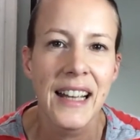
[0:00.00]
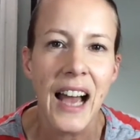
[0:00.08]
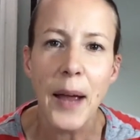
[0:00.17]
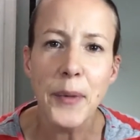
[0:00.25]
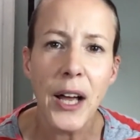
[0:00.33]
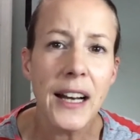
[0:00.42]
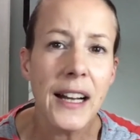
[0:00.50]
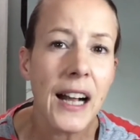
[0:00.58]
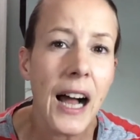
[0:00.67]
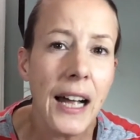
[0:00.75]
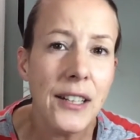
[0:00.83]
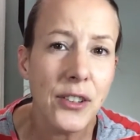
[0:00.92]
I'm not a
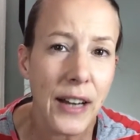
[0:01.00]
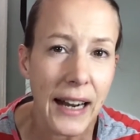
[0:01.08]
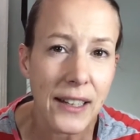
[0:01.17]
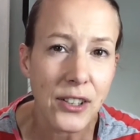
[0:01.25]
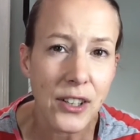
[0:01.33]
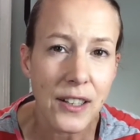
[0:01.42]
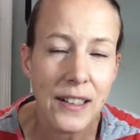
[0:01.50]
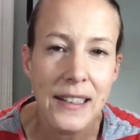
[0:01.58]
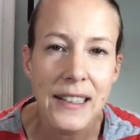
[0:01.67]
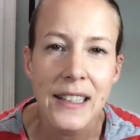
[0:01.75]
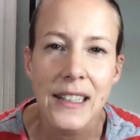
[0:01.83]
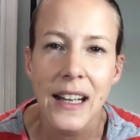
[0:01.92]
contractor,
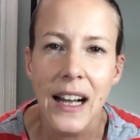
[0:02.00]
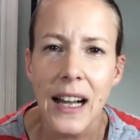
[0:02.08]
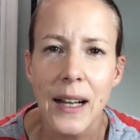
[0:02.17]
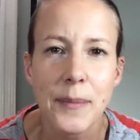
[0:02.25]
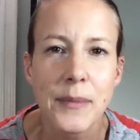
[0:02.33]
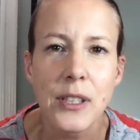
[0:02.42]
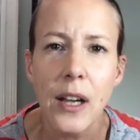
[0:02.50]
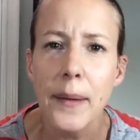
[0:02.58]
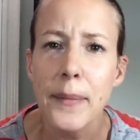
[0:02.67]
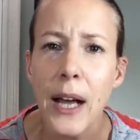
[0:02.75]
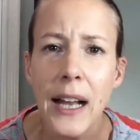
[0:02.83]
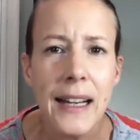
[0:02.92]
so
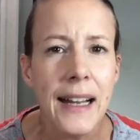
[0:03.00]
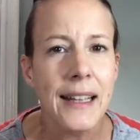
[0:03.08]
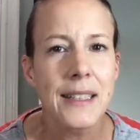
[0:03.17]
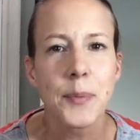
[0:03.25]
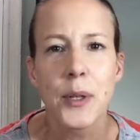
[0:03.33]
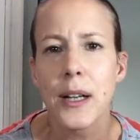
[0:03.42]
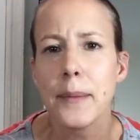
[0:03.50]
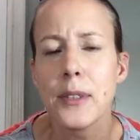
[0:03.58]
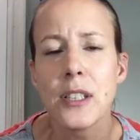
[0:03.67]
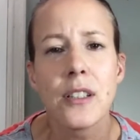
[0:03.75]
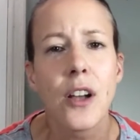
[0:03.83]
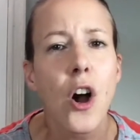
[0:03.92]
I'm not an expert. I'm
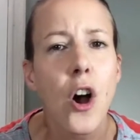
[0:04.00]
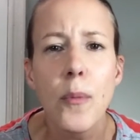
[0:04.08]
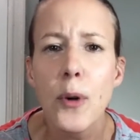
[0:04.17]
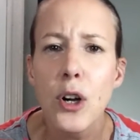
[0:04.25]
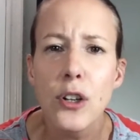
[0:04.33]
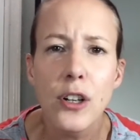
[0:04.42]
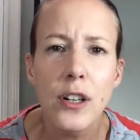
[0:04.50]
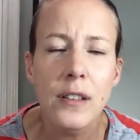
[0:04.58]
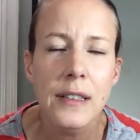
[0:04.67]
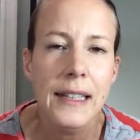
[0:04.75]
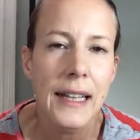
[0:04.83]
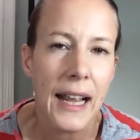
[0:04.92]
just a homeowner,
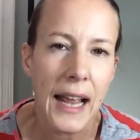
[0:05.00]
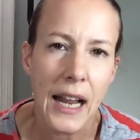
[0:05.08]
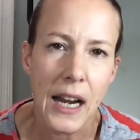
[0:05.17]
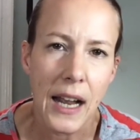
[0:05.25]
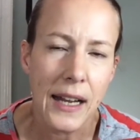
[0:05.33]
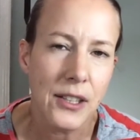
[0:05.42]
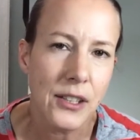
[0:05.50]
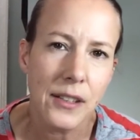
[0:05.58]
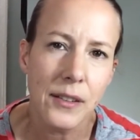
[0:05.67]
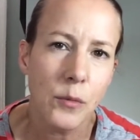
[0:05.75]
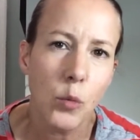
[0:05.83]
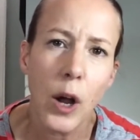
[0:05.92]
and I
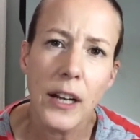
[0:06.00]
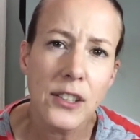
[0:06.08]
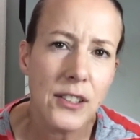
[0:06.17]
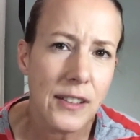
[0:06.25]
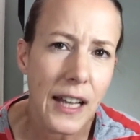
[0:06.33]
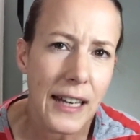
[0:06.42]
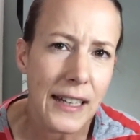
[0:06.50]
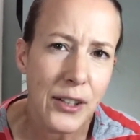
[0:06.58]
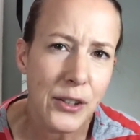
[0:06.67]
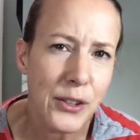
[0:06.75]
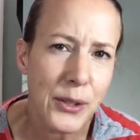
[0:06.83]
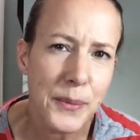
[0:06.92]
just watched a lot of
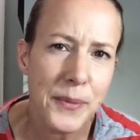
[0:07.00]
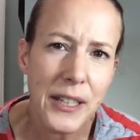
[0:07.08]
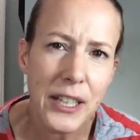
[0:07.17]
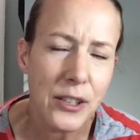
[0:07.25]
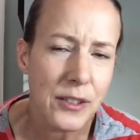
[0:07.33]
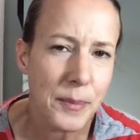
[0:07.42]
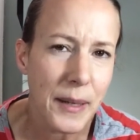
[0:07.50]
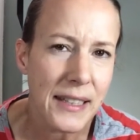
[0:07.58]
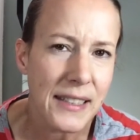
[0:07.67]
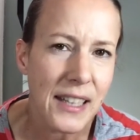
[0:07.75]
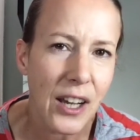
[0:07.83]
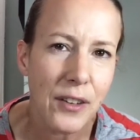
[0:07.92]
YouTube videos
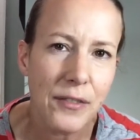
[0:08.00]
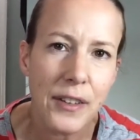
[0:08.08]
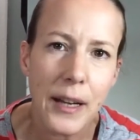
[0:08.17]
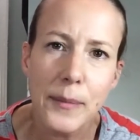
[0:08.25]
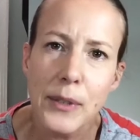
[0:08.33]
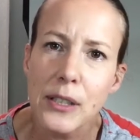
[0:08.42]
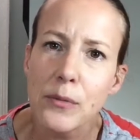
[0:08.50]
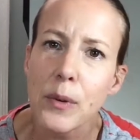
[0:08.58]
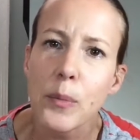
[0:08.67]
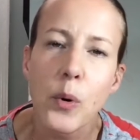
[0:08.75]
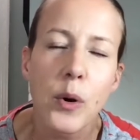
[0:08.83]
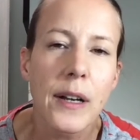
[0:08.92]
myself, and I'm just
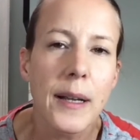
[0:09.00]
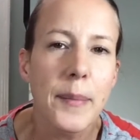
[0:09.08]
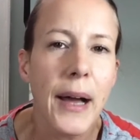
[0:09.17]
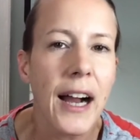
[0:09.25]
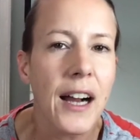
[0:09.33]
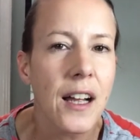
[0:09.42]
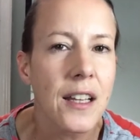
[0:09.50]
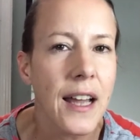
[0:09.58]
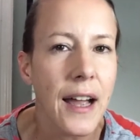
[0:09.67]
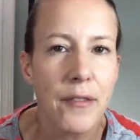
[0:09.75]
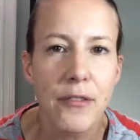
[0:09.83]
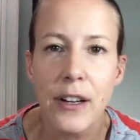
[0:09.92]
reporting back on
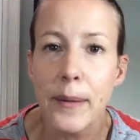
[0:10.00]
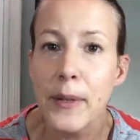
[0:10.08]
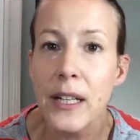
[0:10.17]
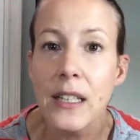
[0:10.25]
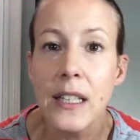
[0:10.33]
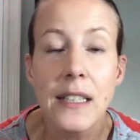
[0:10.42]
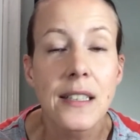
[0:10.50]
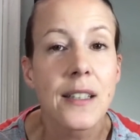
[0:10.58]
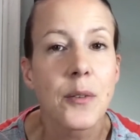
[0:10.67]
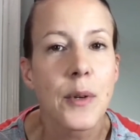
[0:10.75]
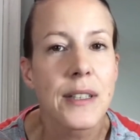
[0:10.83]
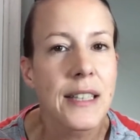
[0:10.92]
the effort. I'm going to list
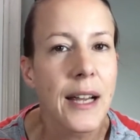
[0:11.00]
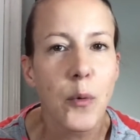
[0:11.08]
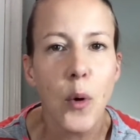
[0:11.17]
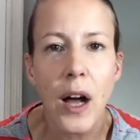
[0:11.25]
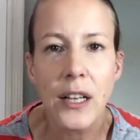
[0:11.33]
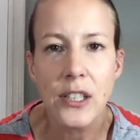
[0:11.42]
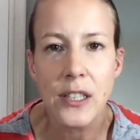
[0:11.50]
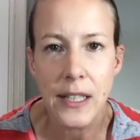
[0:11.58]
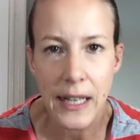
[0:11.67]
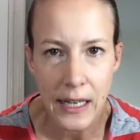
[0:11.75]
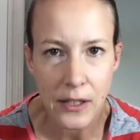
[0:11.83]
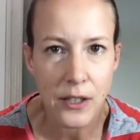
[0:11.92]
the ones I watched in
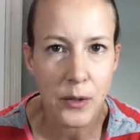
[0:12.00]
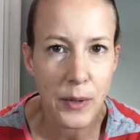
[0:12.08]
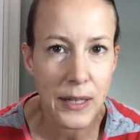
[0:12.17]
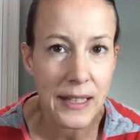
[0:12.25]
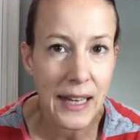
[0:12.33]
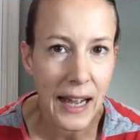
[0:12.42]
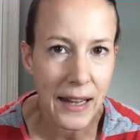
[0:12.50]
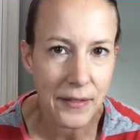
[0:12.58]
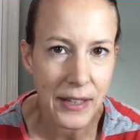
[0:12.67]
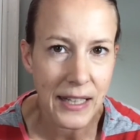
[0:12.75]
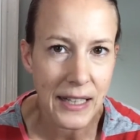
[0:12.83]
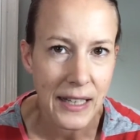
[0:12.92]
case you want to dive
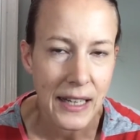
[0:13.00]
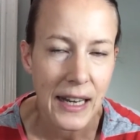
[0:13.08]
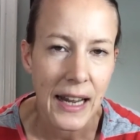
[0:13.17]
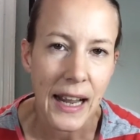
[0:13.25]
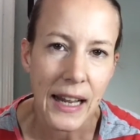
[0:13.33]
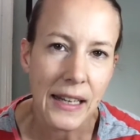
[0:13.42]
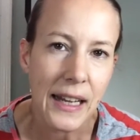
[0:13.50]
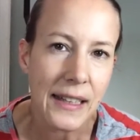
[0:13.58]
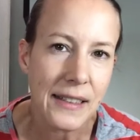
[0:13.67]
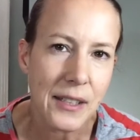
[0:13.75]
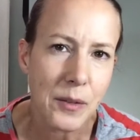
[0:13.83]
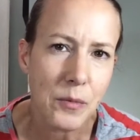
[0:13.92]
in and
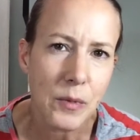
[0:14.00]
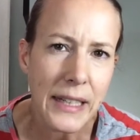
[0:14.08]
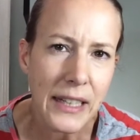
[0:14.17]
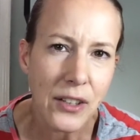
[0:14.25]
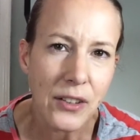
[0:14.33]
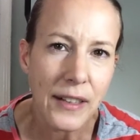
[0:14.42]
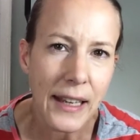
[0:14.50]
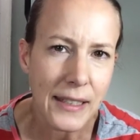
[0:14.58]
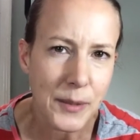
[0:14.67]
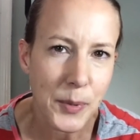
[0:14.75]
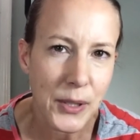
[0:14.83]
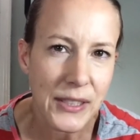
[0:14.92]
get some real
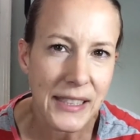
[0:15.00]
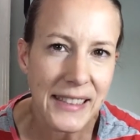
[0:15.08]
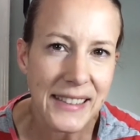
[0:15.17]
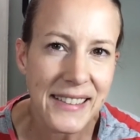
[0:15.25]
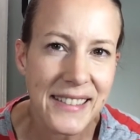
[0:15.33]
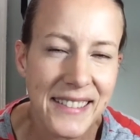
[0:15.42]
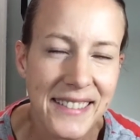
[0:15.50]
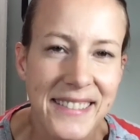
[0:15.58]
expertise.